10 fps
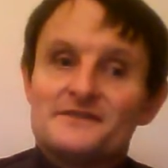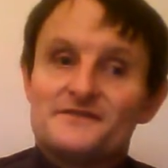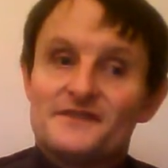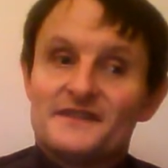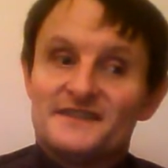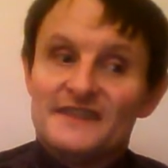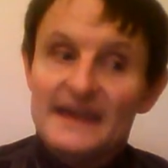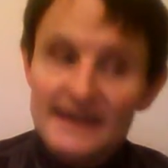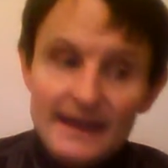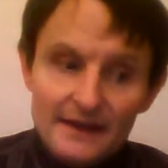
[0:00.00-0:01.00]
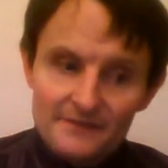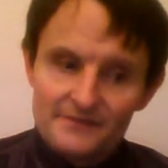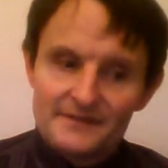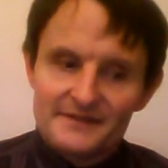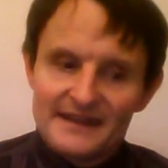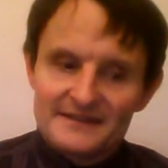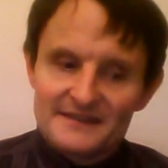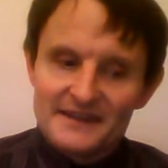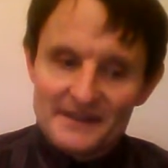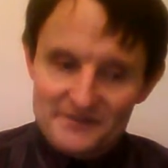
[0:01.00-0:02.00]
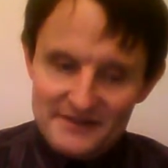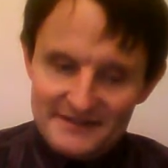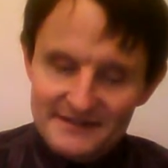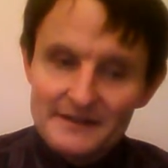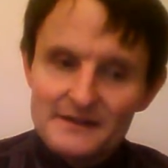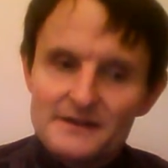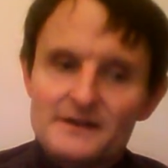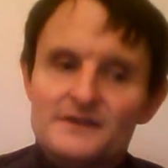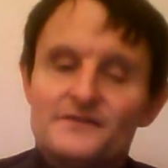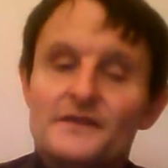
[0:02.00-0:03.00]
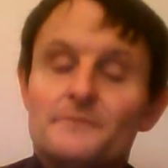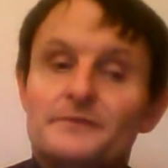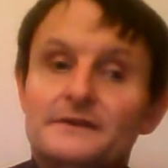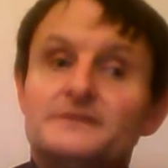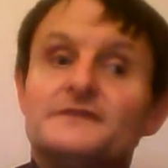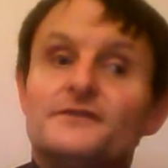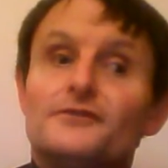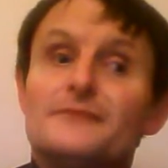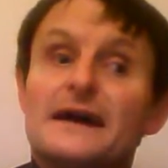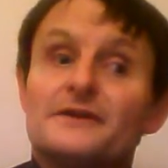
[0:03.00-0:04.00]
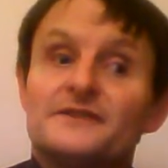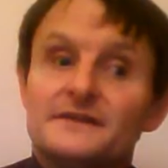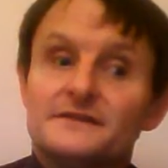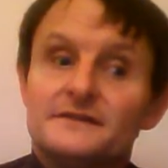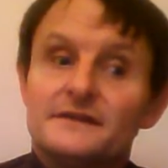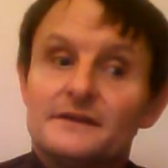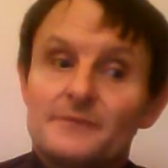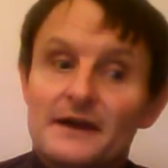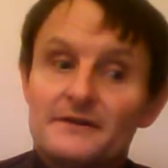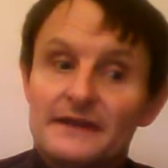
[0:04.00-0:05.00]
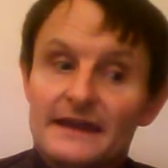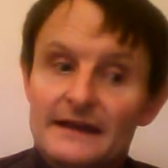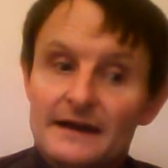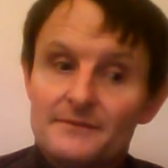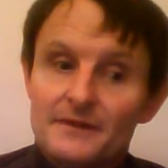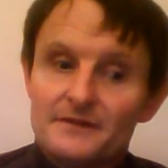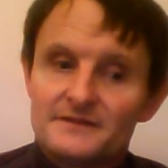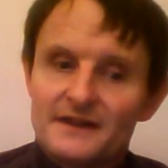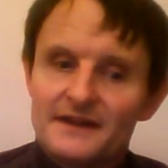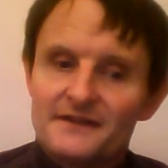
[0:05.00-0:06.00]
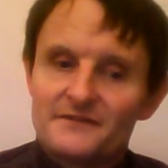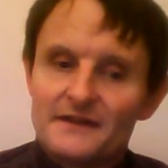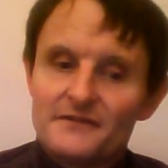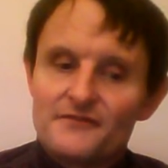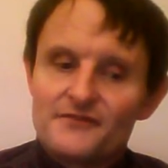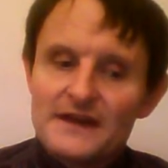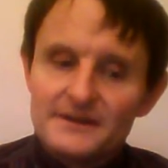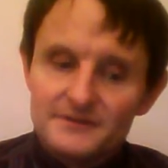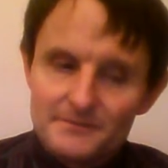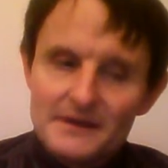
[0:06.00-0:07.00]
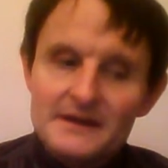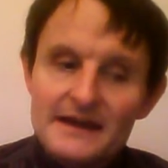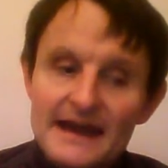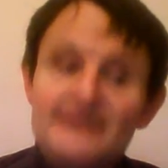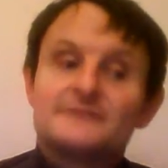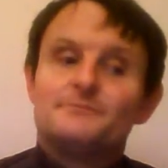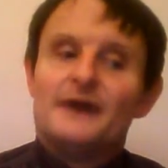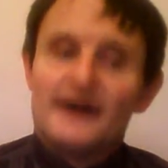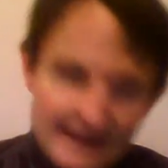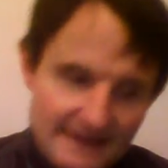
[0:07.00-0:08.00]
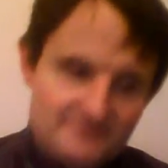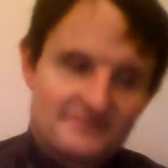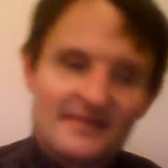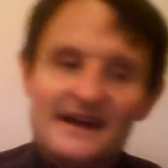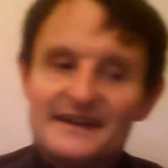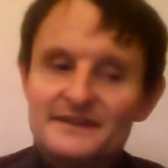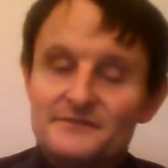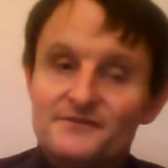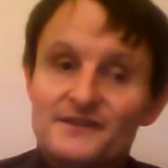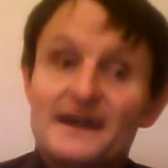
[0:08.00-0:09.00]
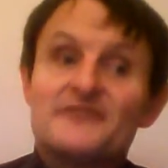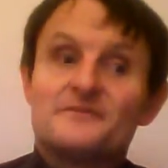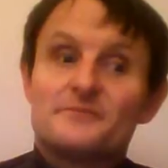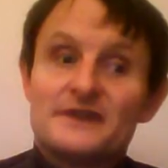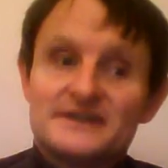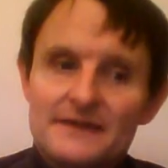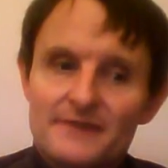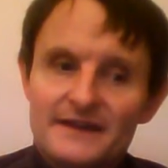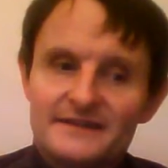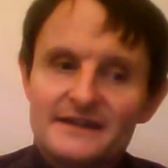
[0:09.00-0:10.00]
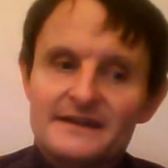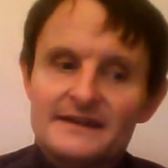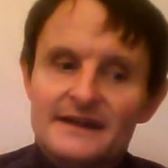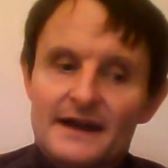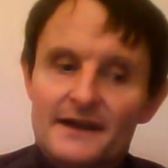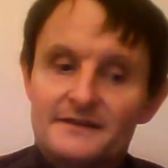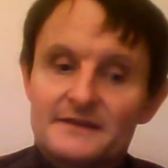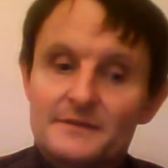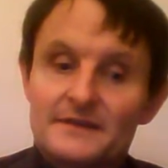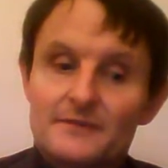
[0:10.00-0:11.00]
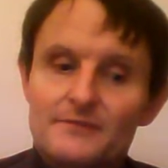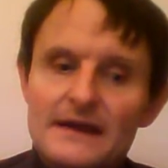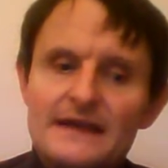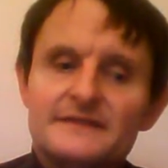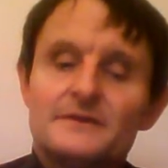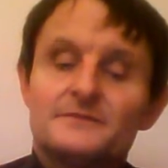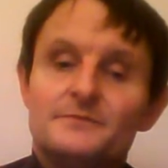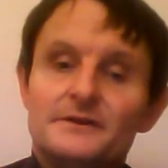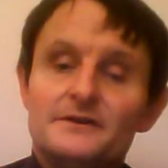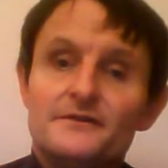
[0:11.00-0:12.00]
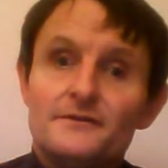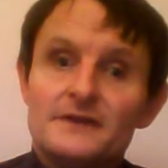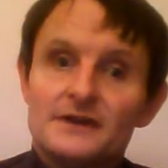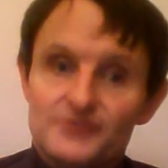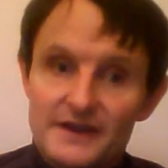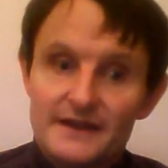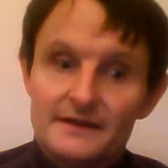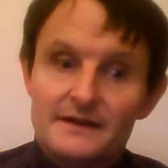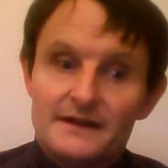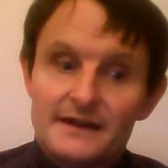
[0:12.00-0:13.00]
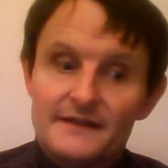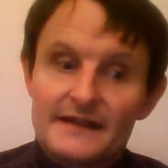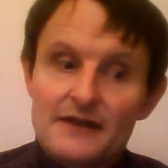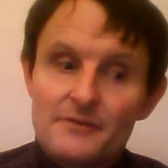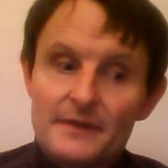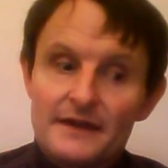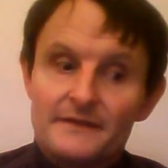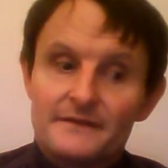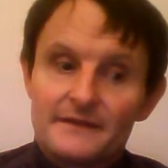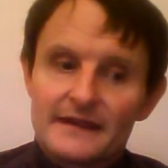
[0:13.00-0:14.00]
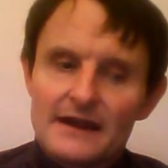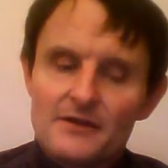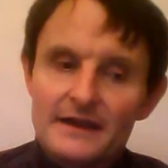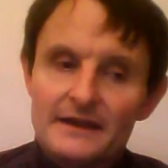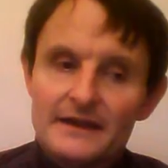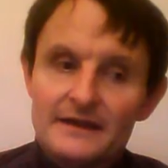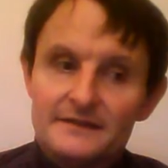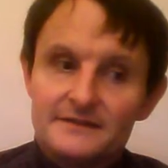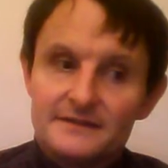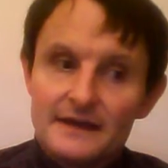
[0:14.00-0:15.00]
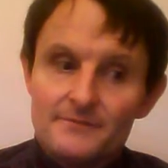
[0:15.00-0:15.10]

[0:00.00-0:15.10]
For the sea, that's another reason. For the beautiful mountains. Apparently, I have a friend who's an ex-pilot and he used to fly for British Airways. And I asked him, I said, where is the most beautiful country in the Caribbean? The Caribbean is